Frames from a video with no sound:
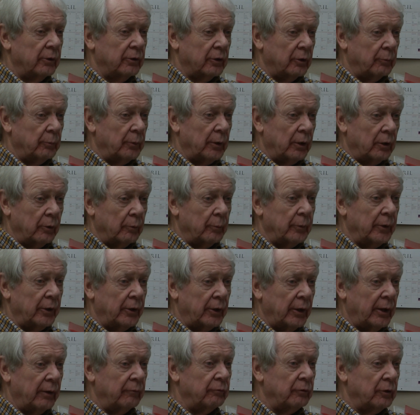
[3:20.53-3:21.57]
can be a little bit
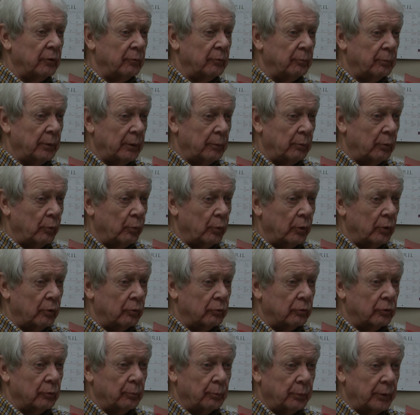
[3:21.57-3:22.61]
heavier, and people will
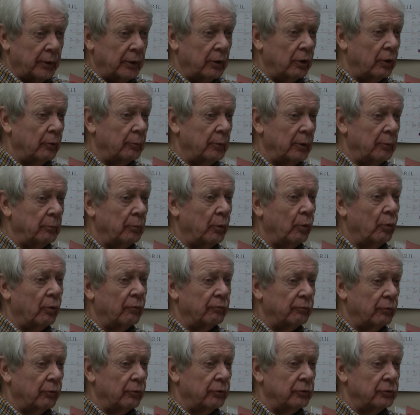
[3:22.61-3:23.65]
compete a little bit more
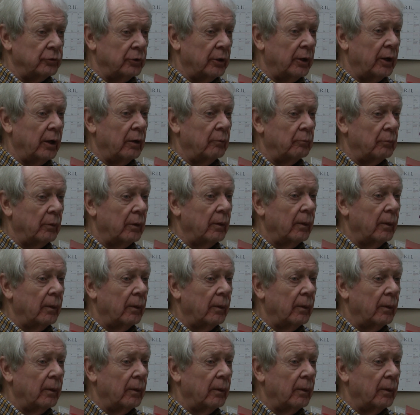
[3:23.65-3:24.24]
for the job.